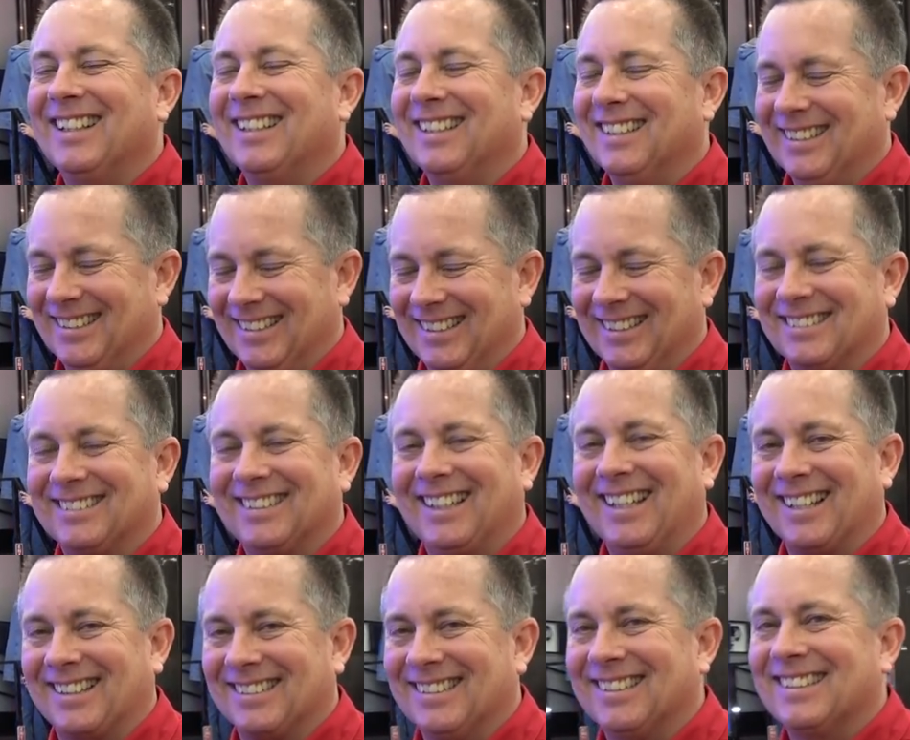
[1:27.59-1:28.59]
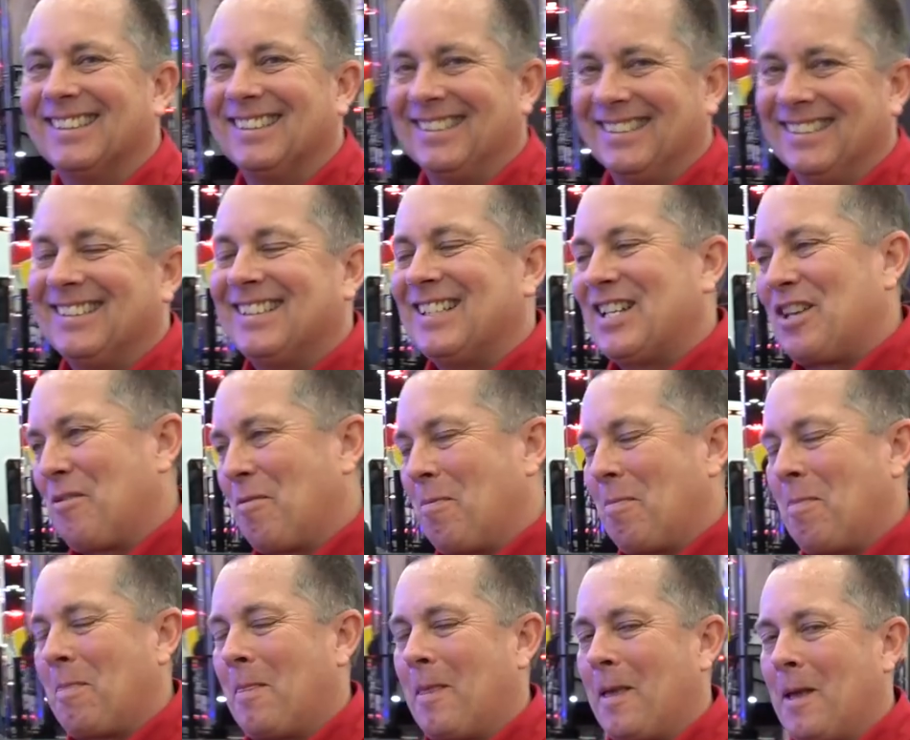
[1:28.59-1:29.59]
That's cool, that's
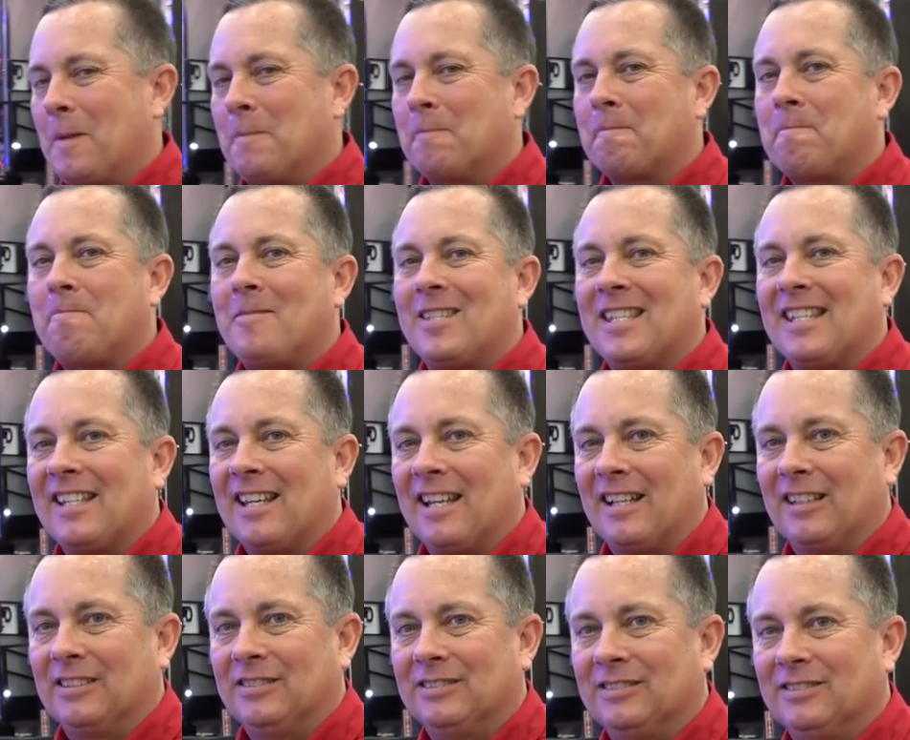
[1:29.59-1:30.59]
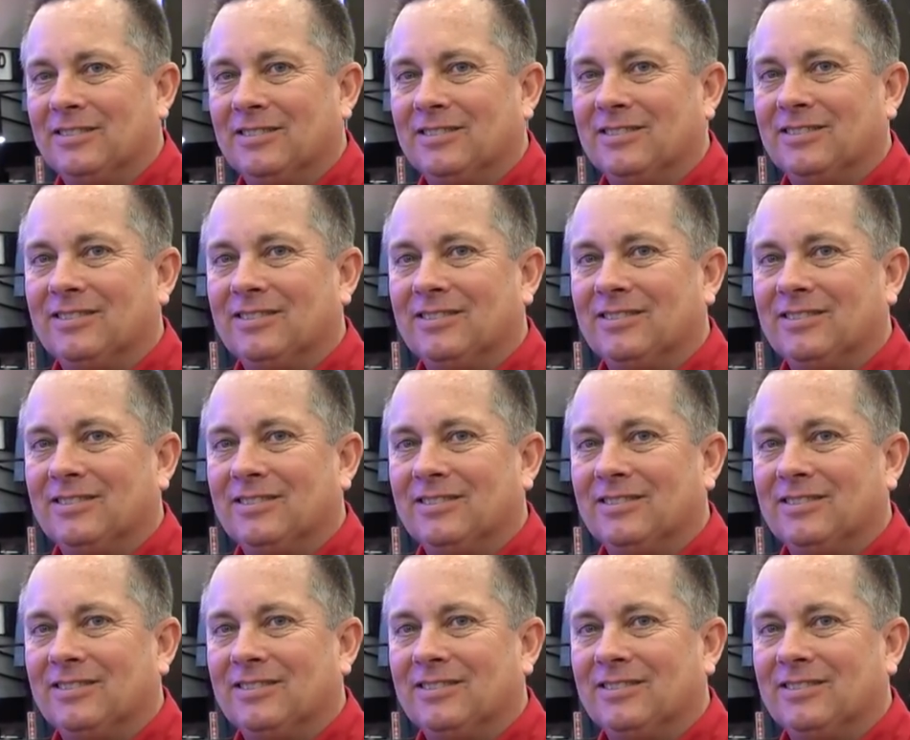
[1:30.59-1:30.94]
cool. Well, I do like the whole